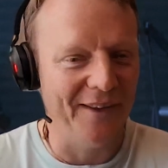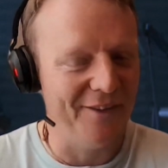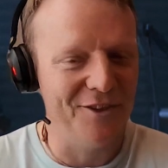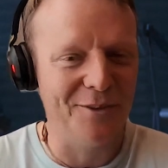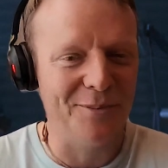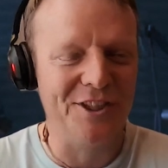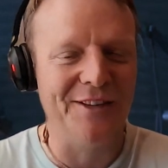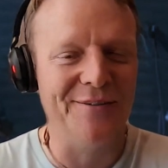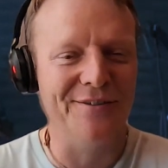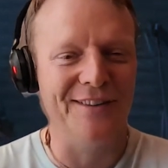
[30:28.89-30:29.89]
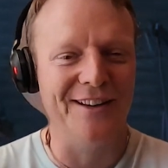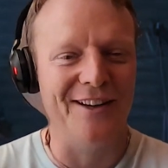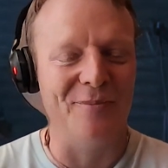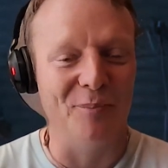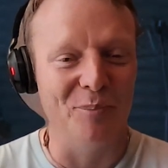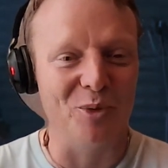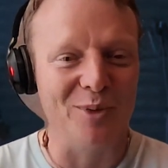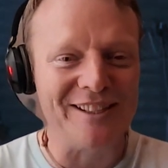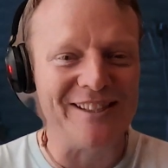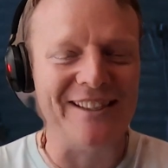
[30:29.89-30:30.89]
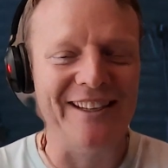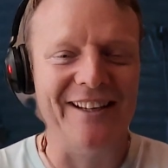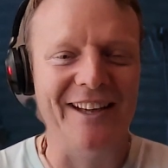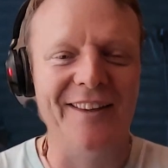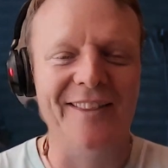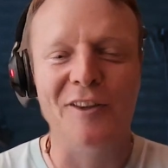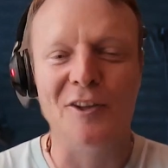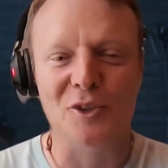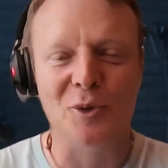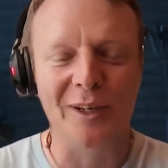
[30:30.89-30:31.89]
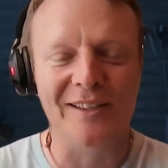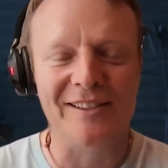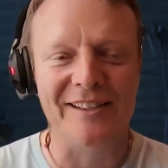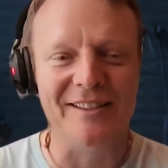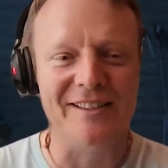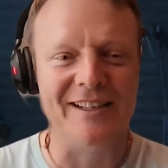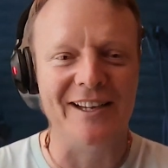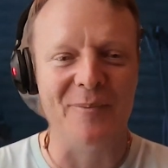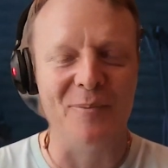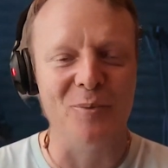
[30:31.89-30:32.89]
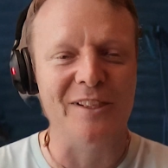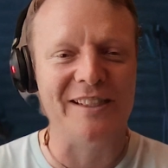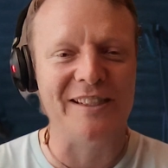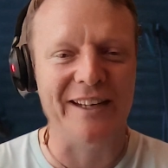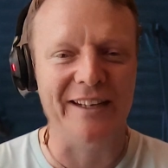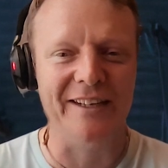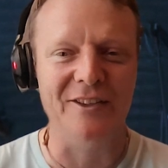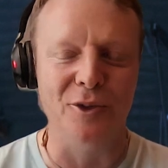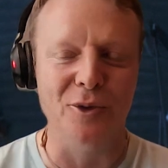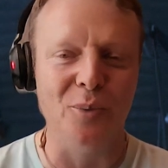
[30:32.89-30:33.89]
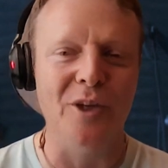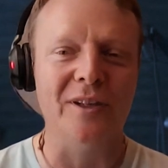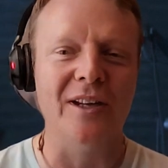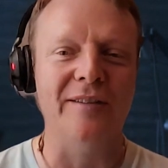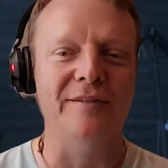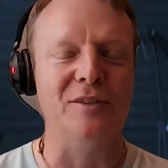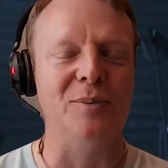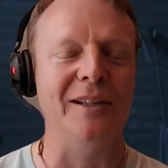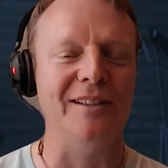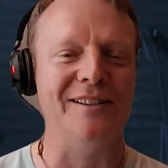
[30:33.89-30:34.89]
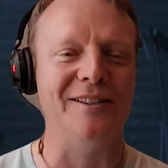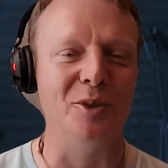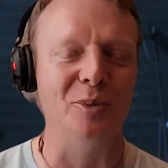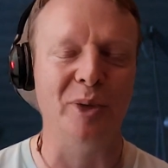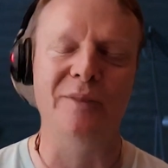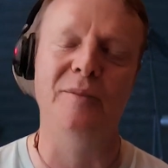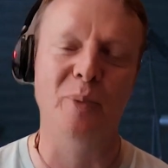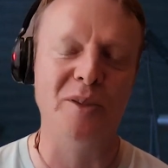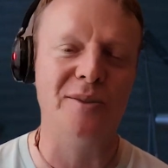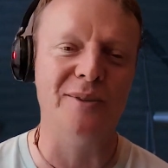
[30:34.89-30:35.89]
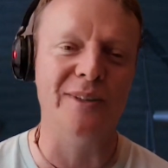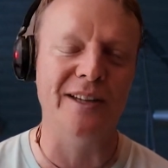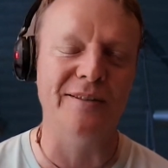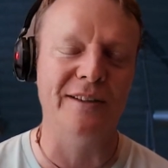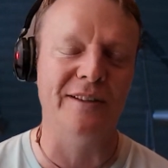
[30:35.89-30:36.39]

a top chef, barista, and I think those qualities resonate in your work life as well as in your personal life,